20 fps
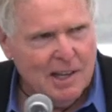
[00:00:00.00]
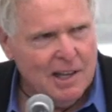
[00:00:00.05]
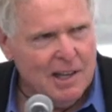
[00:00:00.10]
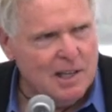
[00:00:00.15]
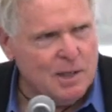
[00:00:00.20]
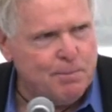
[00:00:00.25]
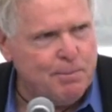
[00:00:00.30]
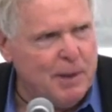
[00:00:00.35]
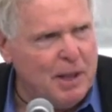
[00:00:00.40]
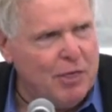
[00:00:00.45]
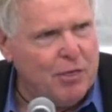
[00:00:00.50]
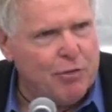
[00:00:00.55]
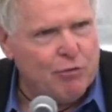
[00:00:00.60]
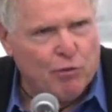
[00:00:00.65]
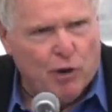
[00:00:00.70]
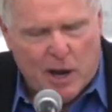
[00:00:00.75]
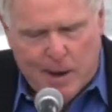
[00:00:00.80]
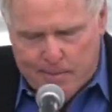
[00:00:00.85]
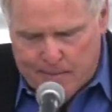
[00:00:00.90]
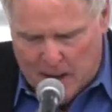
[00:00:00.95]
It's been
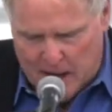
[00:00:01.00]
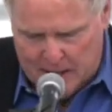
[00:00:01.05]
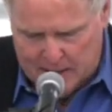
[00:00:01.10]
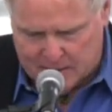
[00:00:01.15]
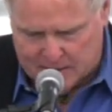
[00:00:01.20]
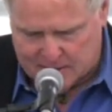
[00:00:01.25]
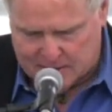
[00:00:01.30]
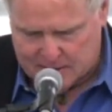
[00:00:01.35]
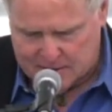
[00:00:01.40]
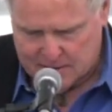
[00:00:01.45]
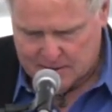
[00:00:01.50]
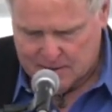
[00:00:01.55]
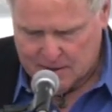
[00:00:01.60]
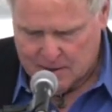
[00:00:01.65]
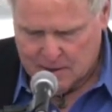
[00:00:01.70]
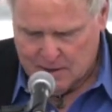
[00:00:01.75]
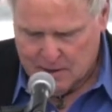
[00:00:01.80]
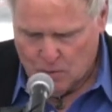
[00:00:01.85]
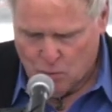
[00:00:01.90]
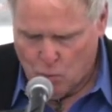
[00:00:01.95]
3 months.
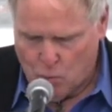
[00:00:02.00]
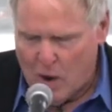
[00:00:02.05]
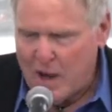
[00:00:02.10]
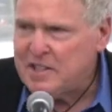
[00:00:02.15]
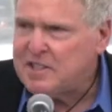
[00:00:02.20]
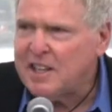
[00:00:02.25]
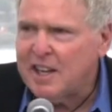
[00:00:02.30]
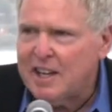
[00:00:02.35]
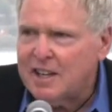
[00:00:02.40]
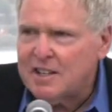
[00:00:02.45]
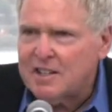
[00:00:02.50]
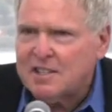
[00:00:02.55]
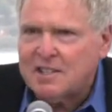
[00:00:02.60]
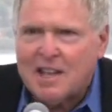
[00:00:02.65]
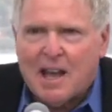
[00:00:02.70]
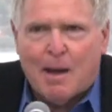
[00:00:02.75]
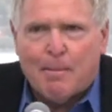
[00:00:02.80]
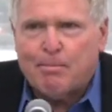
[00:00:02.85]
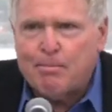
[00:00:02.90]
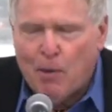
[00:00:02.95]
When's he going to
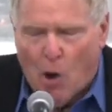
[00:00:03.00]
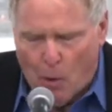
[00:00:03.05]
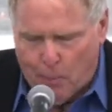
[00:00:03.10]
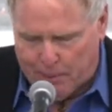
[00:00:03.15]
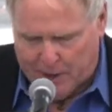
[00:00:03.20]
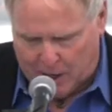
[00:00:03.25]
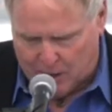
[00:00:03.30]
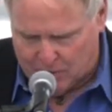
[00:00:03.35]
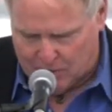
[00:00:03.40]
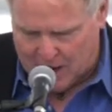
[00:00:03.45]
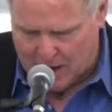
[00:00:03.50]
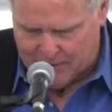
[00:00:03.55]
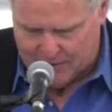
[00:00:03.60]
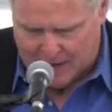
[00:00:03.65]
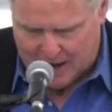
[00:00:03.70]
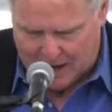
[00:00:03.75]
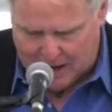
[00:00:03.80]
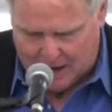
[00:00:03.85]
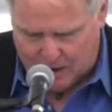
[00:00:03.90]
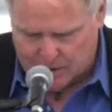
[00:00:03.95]
stop moping around
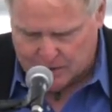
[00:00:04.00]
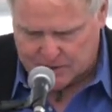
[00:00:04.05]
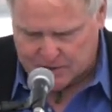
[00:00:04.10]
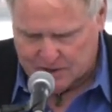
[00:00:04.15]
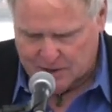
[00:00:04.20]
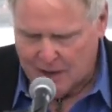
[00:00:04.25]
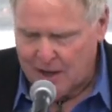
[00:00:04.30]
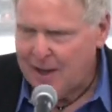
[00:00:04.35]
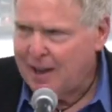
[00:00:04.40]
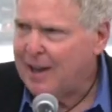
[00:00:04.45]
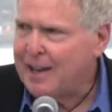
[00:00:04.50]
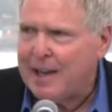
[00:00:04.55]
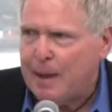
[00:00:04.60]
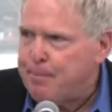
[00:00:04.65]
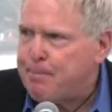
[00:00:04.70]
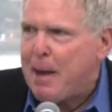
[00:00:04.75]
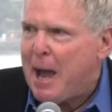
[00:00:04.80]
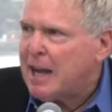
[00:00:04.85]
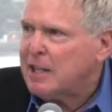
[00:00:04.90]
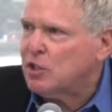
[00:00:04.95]
the house and
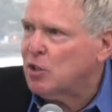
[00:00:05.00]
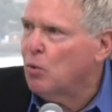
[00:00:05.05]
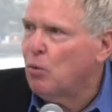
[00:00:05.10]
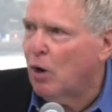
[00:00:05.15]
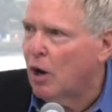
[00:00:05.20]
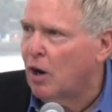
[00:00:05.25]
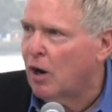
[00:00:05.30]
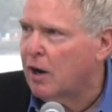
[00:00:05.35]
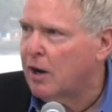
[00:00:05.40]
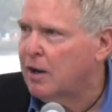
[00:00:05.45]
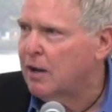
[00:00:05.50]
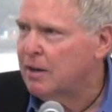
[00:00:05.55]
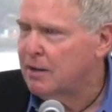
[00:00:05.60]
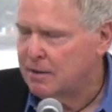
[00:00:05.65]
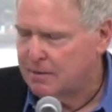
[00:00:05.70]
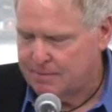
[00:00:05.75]
get back to work?"